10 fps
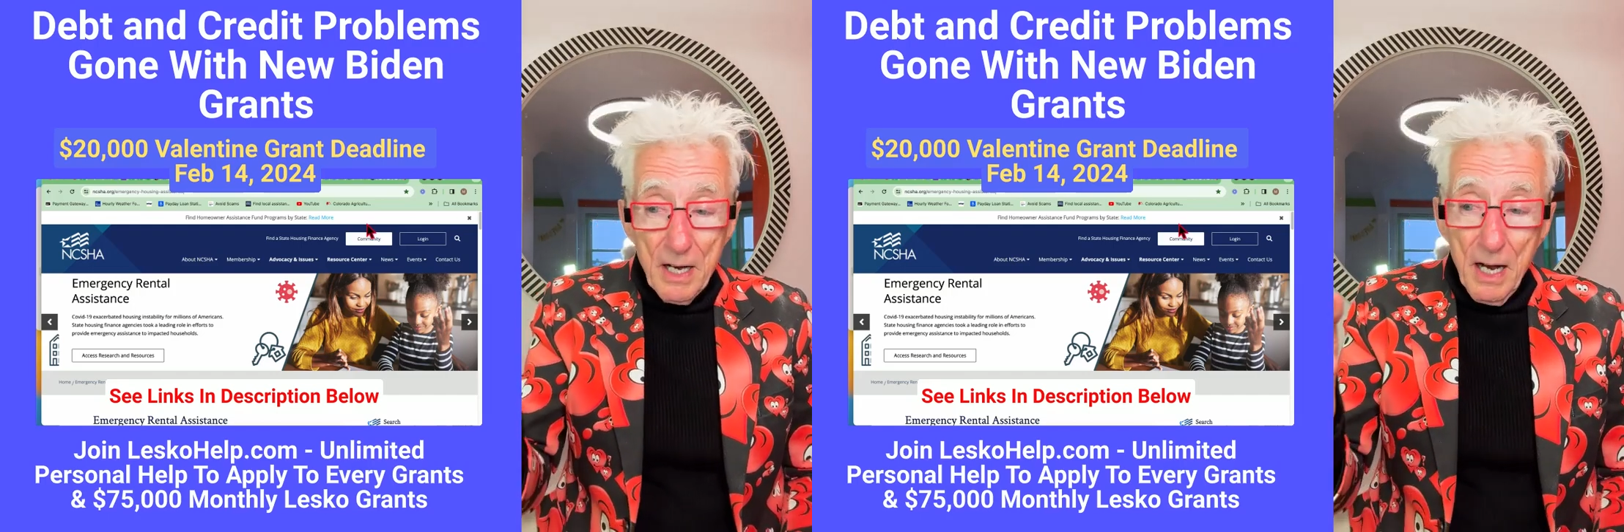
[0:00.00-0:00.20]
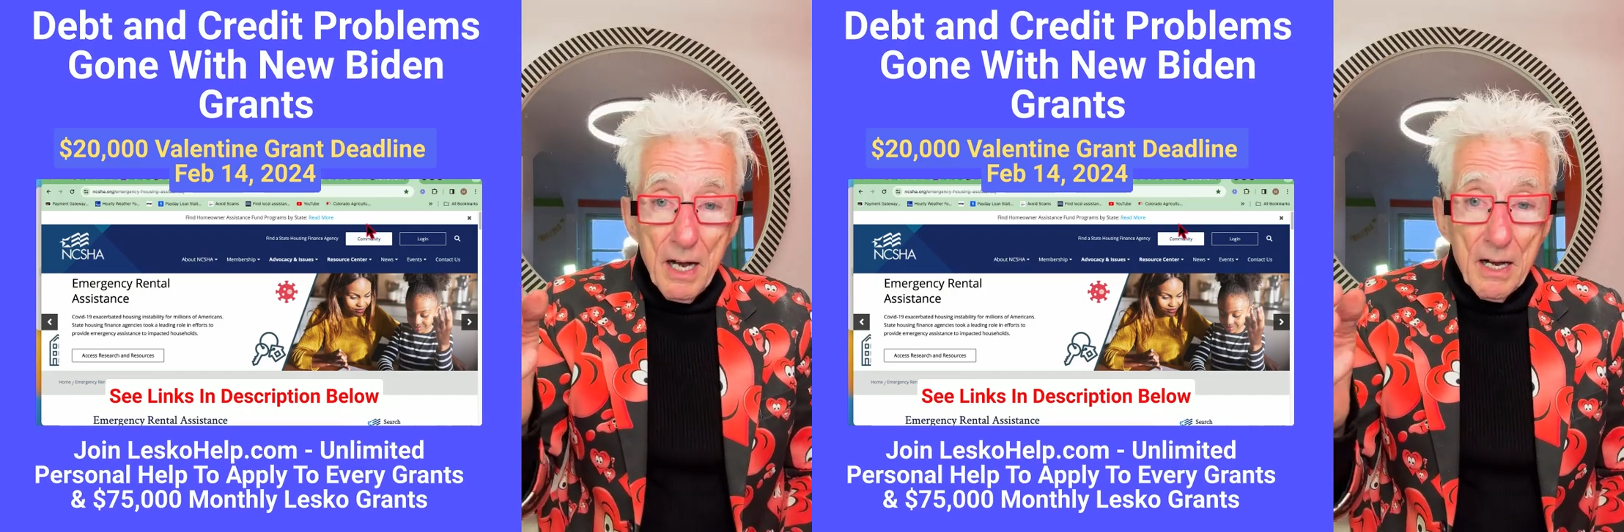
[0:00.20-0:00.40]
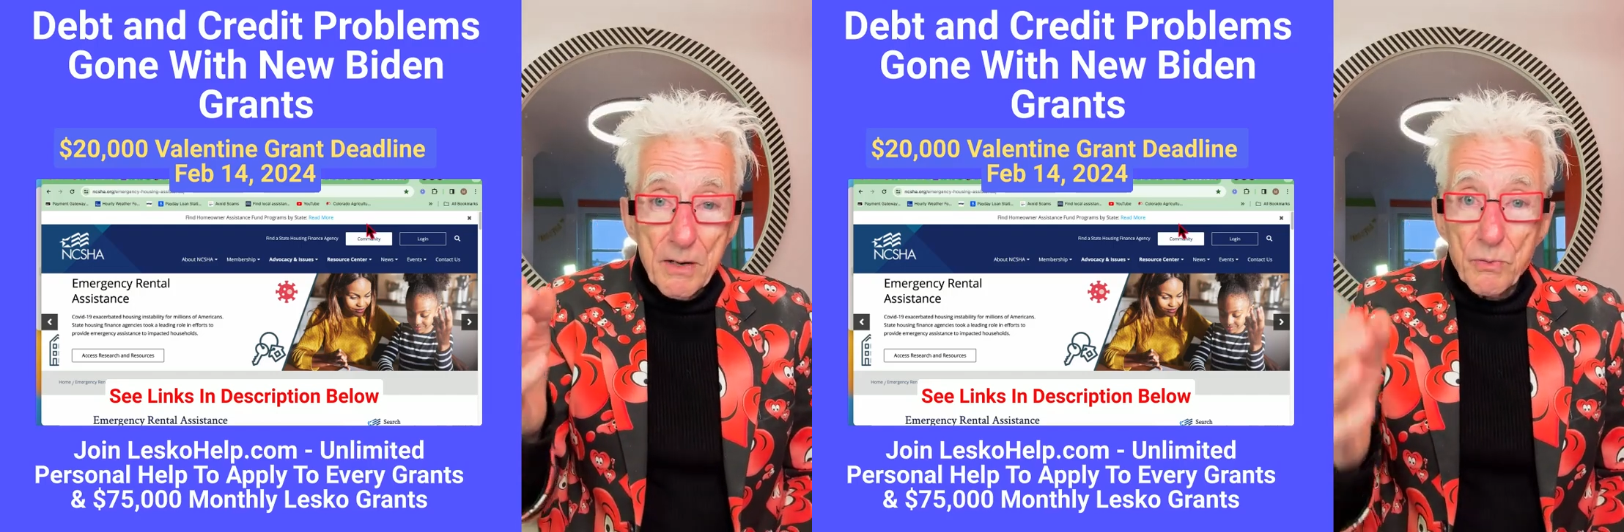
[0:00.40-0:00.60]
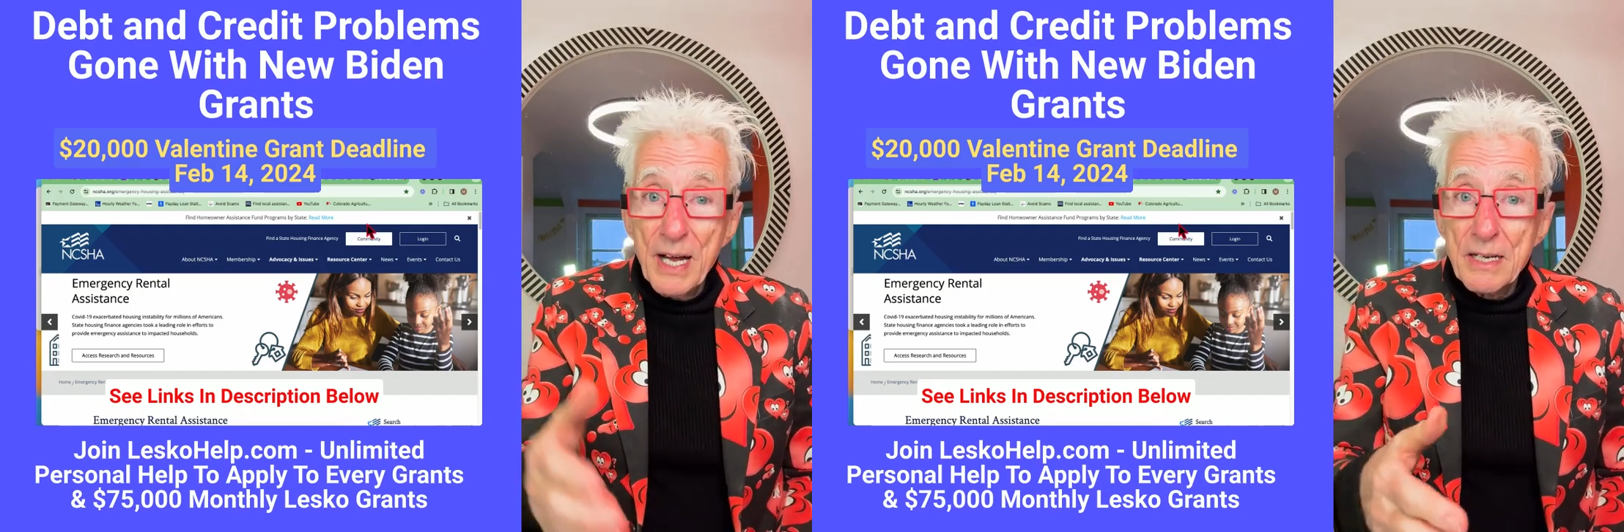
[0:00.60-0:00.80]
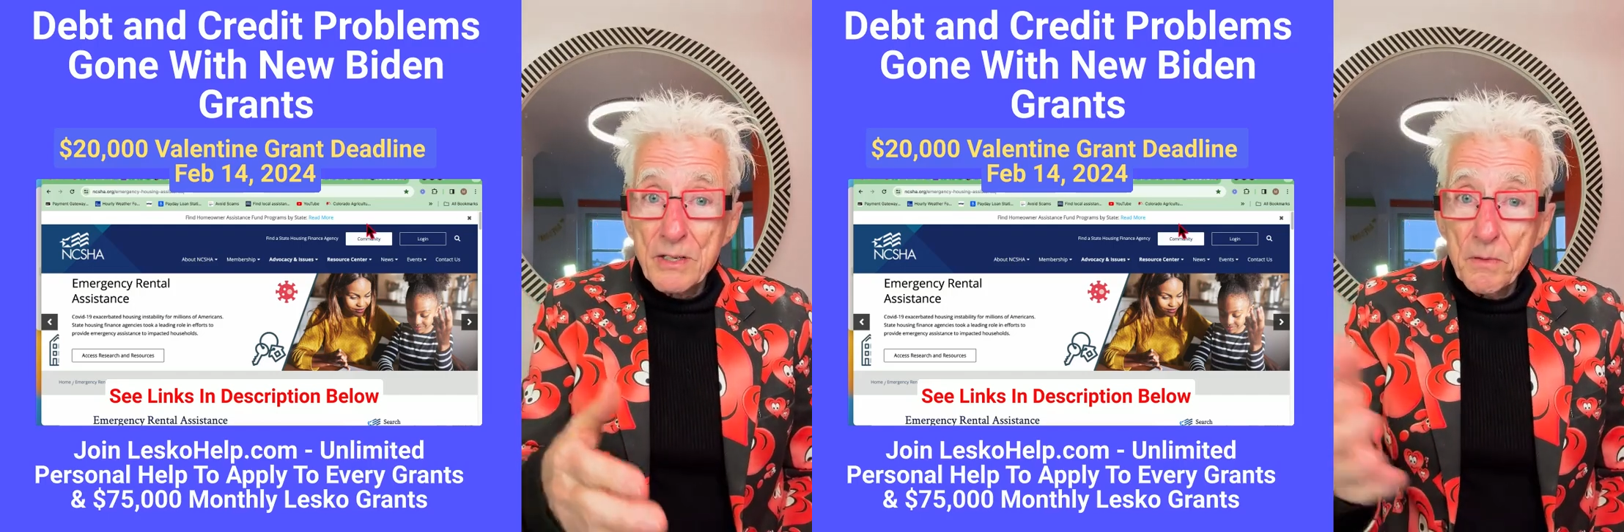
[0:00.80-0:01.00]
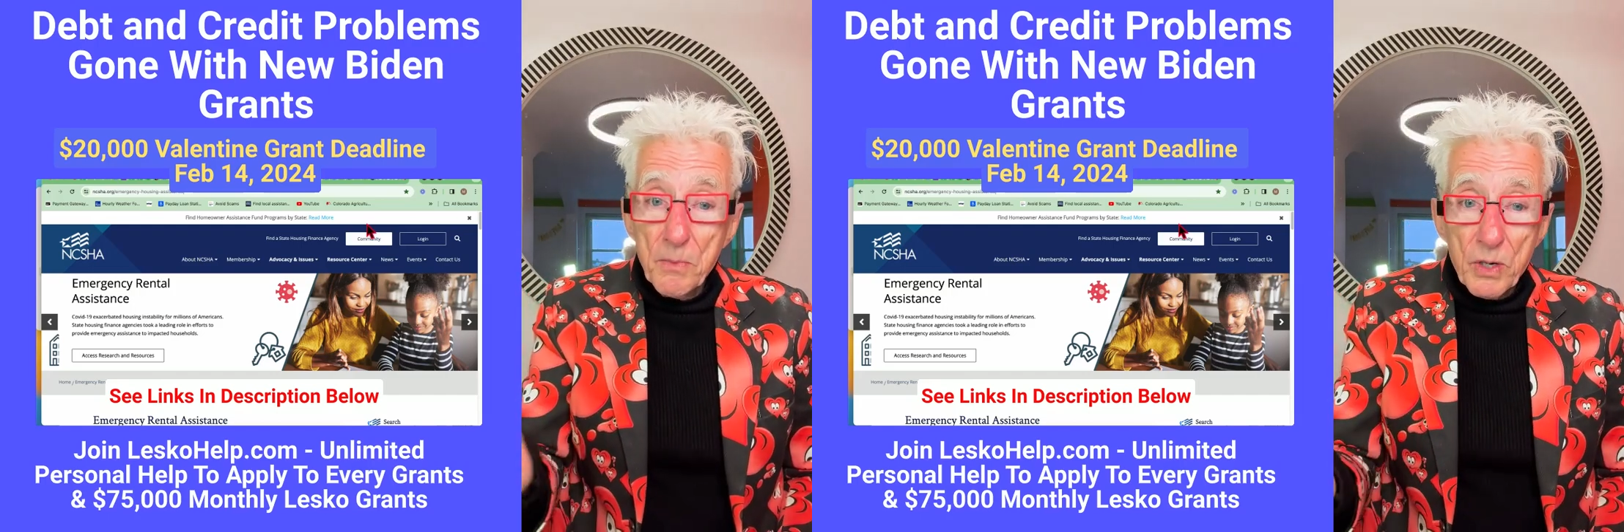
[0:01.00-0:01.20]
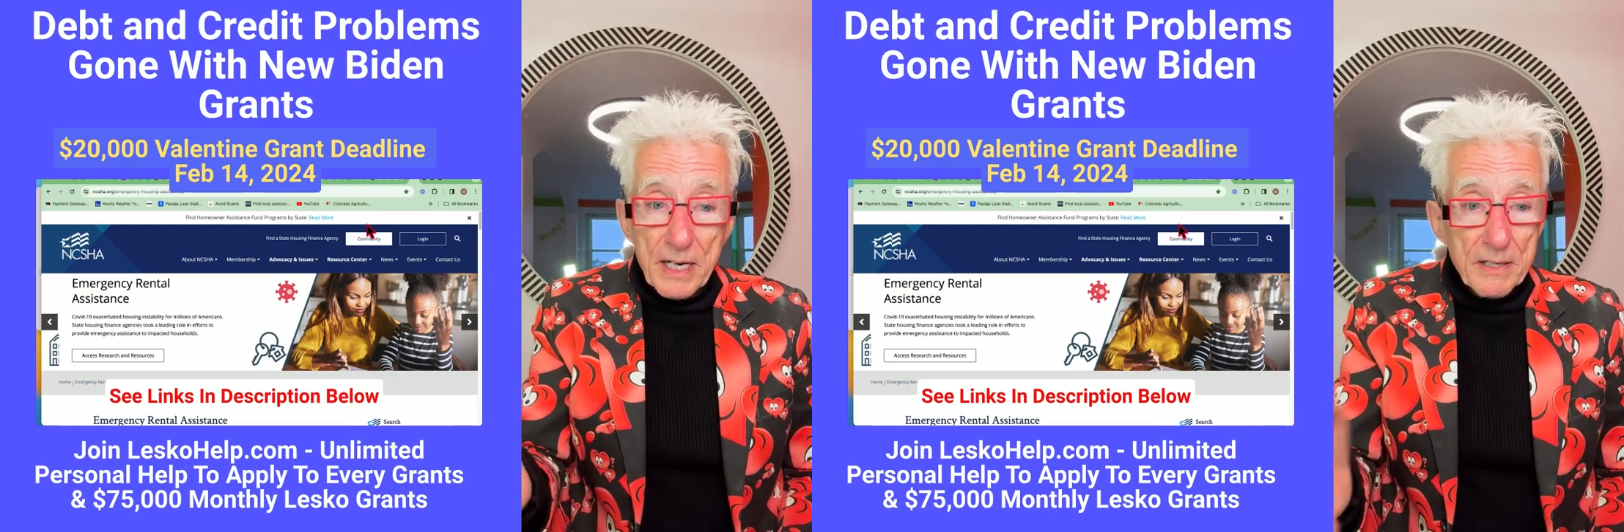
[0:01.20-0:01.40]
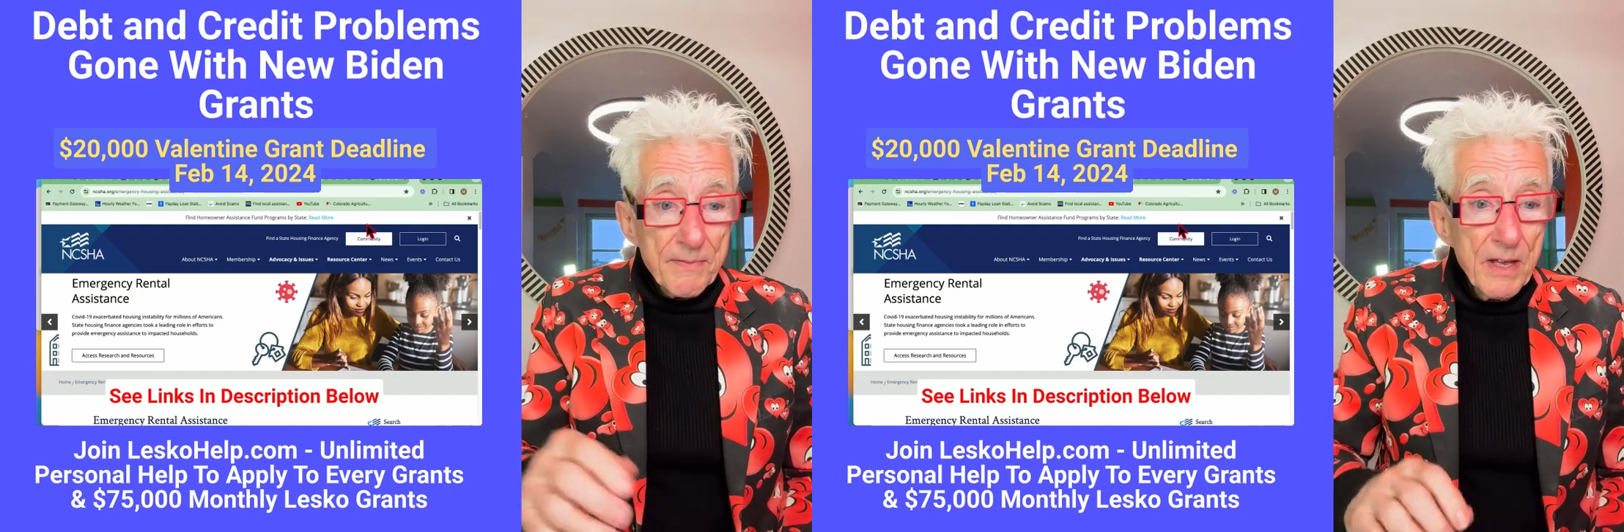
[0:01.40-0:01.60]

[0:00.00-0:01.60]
rent or mortgage.